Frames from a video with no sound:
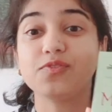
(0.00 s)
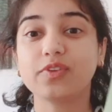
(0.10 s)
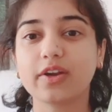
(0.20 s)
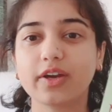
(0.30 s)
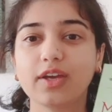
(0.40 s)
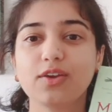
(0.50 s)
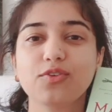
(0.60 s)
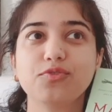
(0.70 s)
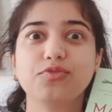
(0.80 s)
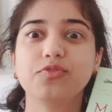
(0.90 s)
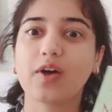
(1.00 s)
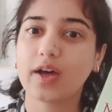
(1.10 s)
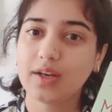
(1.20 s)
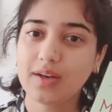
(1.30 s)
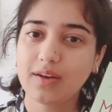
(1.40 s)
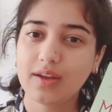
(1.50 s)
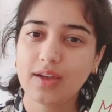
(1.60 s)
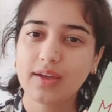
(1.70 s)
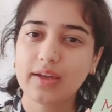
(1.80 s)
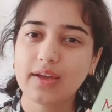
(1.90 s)
very fun
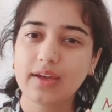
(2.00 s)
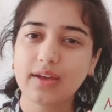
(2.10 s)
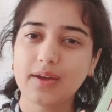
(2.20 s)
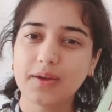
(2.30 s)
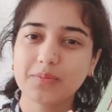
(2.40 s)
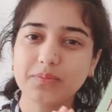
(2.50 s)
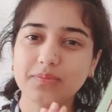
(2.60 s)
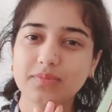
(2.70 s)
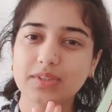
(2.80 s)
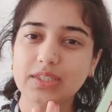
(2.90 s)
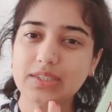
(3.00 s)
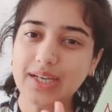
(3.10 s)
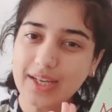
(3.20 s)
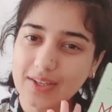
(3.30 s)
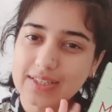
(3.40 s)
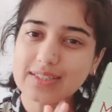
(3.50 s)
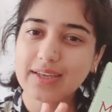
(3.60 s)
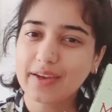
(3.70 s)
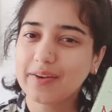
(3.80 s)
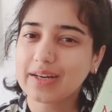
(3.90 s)
um, the
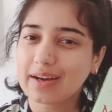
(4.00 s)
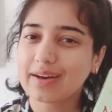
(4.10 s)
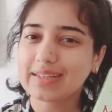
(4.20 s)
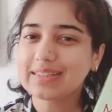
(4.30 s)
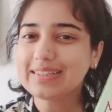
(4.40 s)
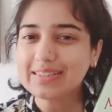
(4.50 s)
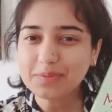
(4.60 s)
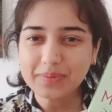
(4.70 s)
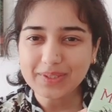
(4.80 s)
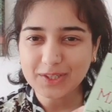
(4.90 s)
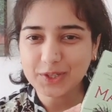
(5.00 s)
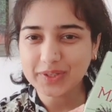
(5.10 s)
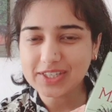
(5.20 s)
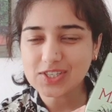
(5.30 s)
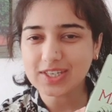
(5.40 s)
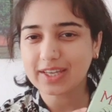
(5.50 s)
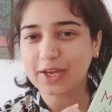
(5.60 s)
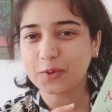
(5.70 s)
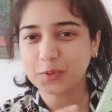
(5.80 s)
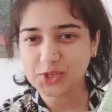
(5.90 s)
dialogues here are a little bit cringy
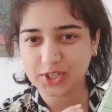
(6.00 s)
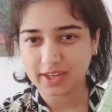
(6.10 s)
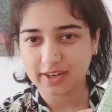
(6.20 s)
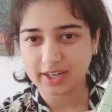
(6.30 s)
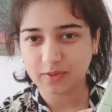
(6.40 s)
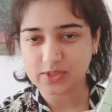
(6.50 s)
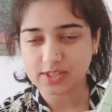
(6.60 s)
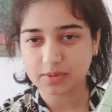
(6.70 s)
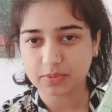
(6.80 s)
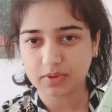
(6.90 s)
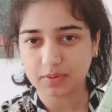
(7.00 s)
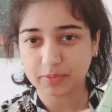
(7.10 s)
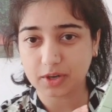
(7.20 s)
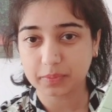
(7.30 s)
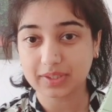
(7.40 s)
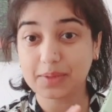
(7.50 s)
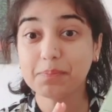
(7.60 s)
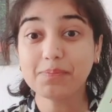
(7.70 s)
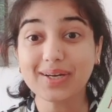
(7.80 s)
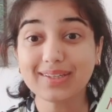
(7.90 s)
and I wish the editing was done properly,
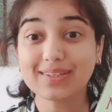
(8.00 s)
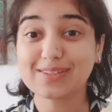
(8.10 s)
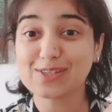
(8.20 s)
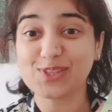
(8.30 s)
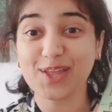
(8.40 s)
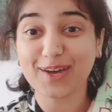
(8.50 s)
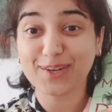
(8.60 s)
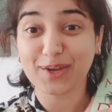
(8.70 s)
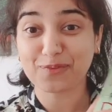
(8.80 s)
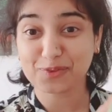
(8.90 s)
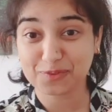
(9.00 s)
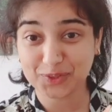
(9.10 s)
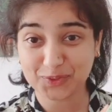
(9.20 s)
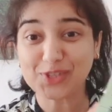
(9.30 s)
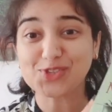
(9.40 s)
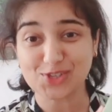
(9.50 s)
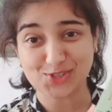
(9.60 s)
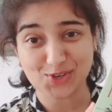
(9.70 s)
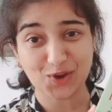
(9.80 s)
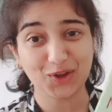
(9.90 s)
but this is not a review, it's
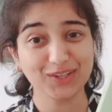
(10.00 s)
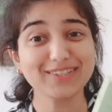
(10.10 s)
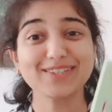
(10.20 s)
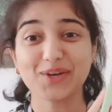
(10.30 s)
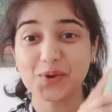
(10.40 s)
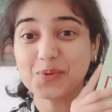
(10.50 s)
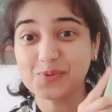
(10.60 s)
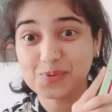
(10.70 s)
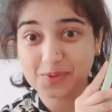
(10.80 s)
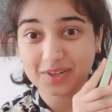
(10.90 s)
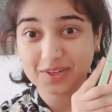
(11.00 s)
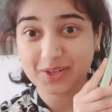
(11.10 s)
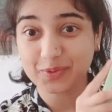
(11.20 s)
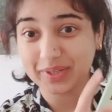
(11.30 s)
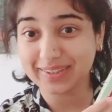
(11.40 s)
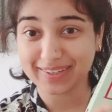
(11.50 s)
just a haul. So read